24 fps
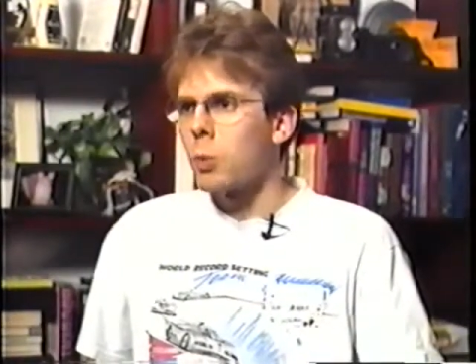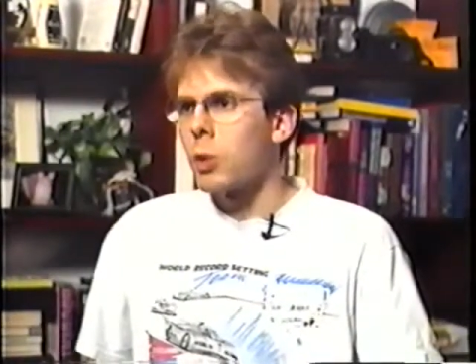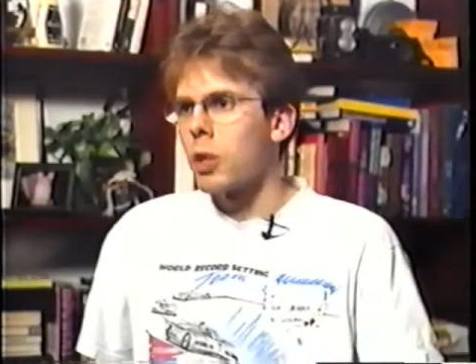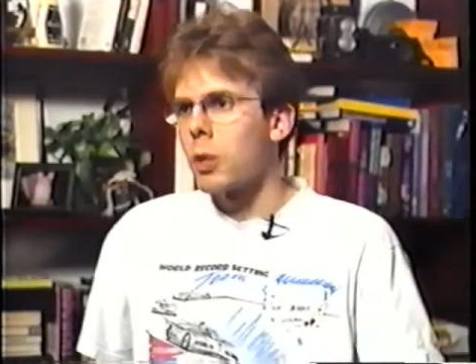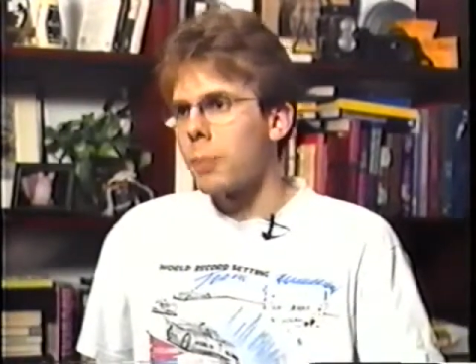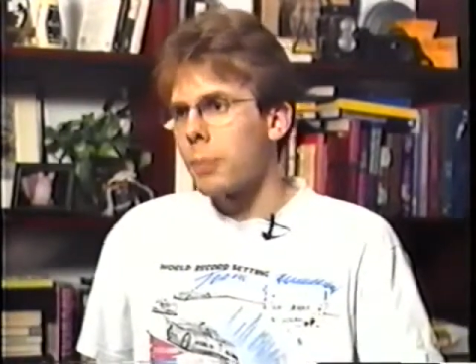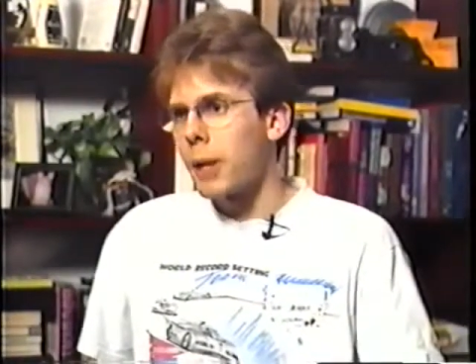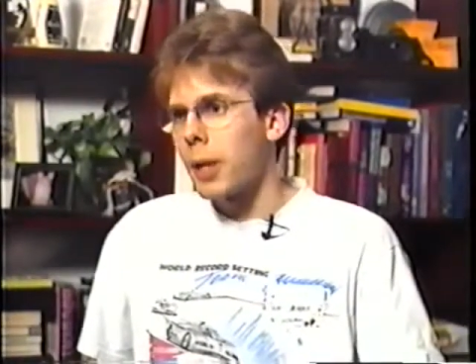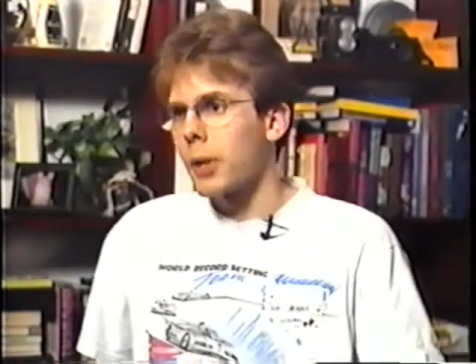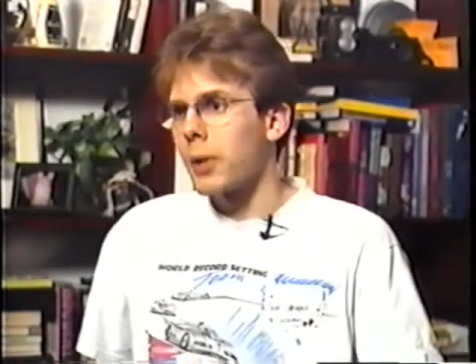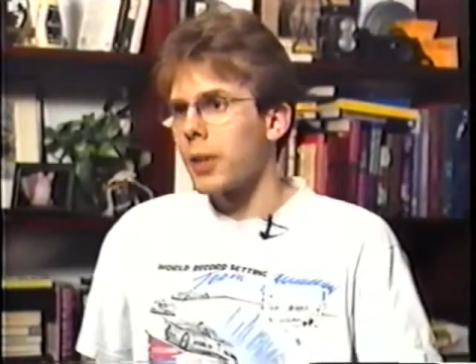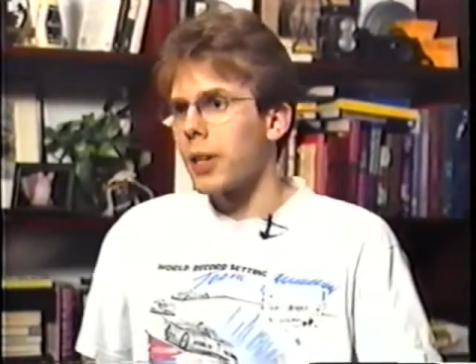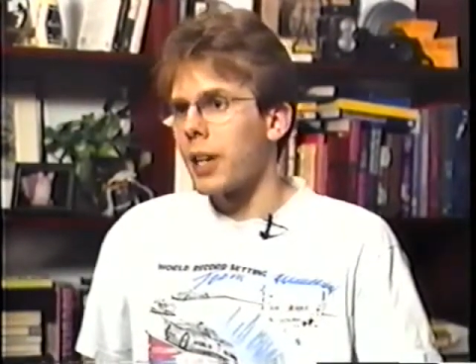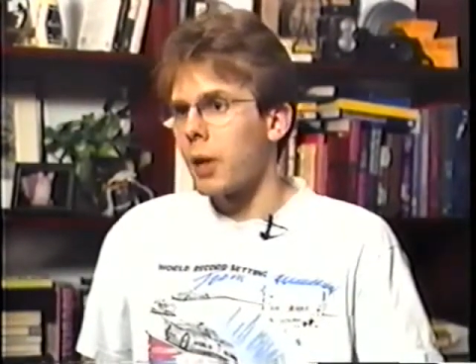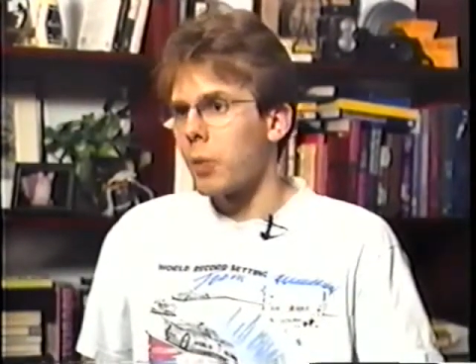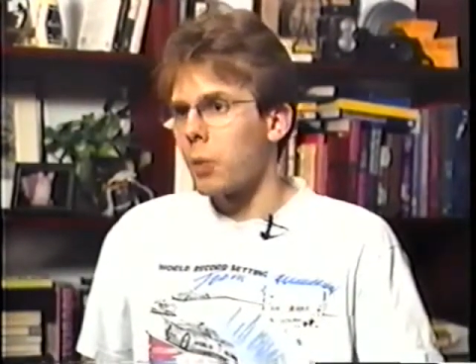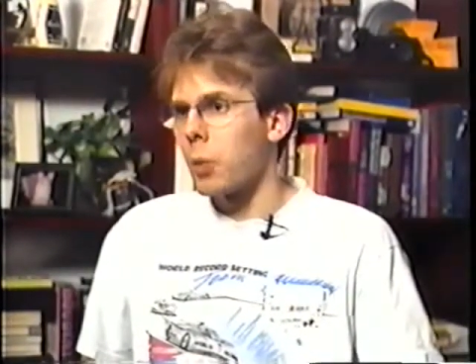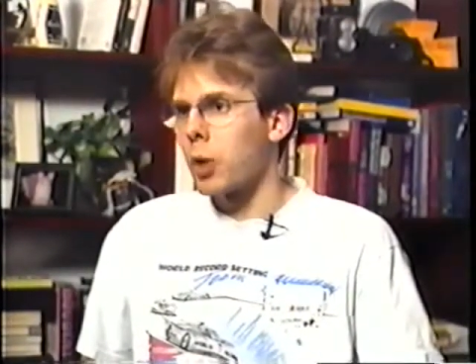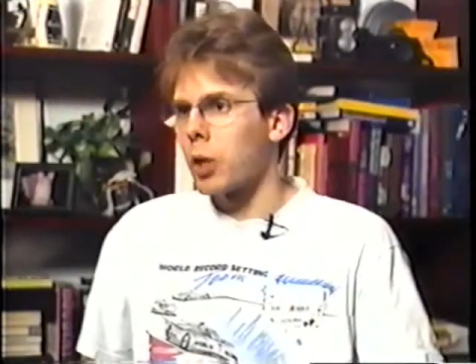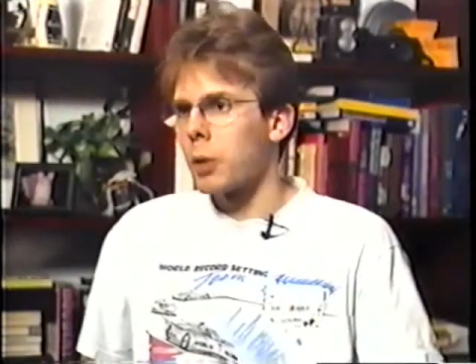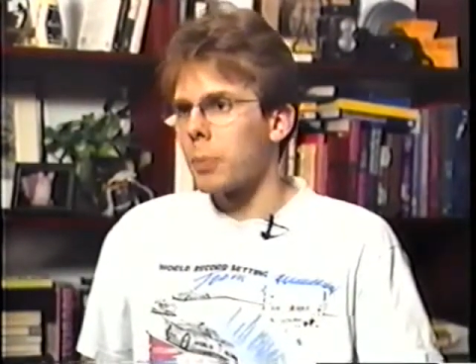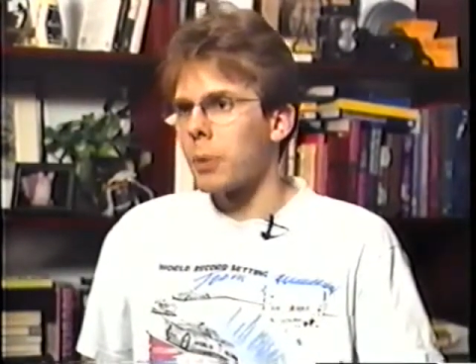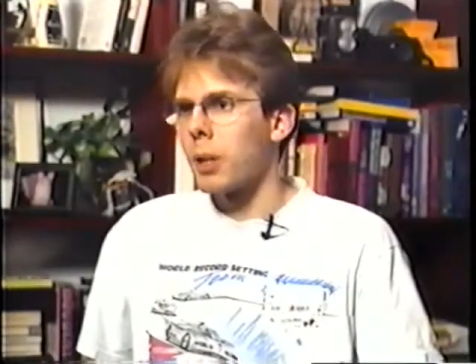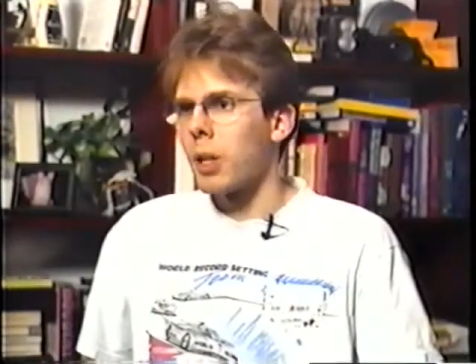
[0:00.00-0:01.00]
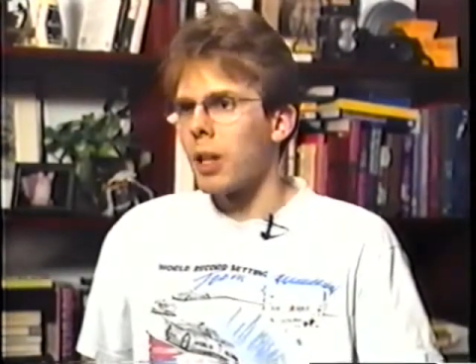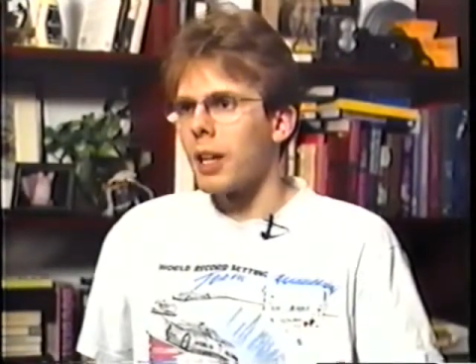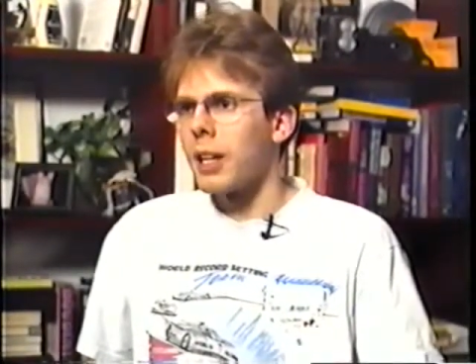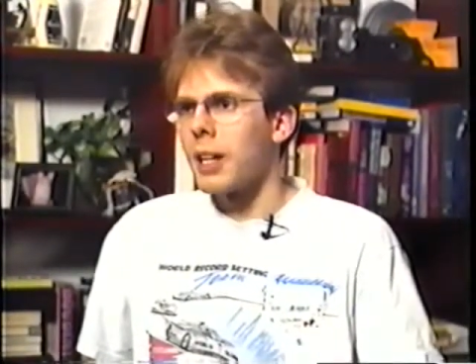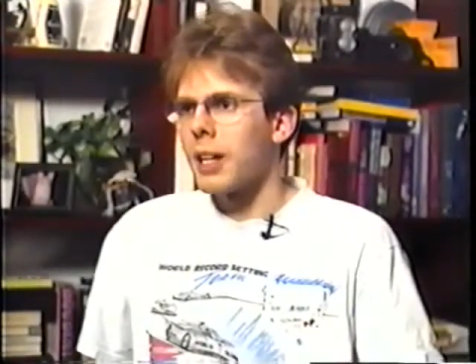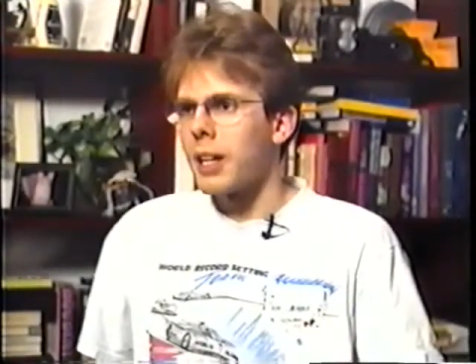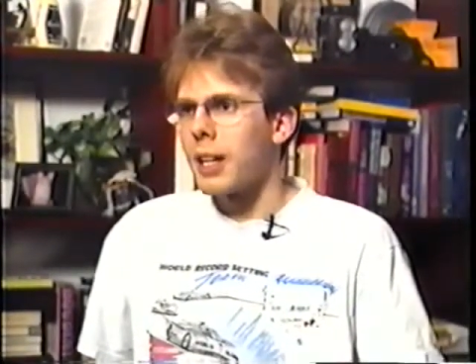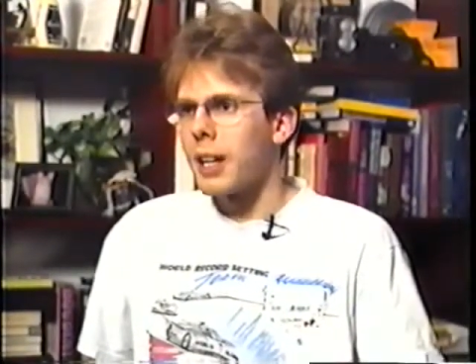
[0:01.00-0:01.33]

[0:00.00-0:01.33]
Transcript: with better network play.